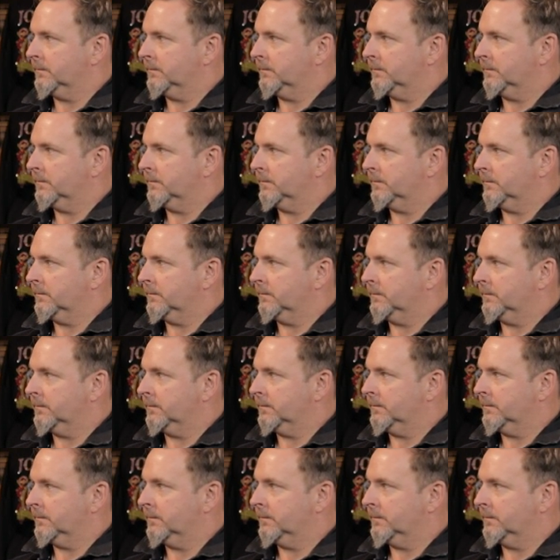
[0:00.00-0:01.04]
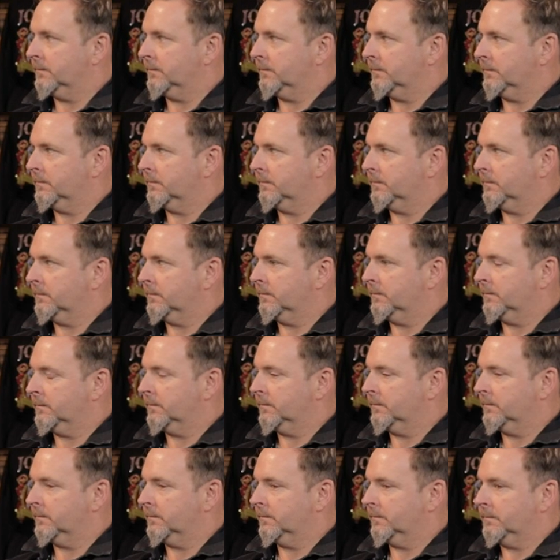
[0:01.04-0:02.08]

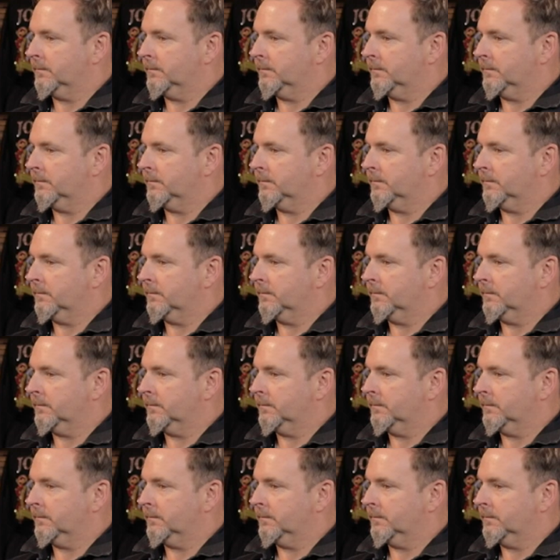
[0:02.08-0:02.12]
(silent)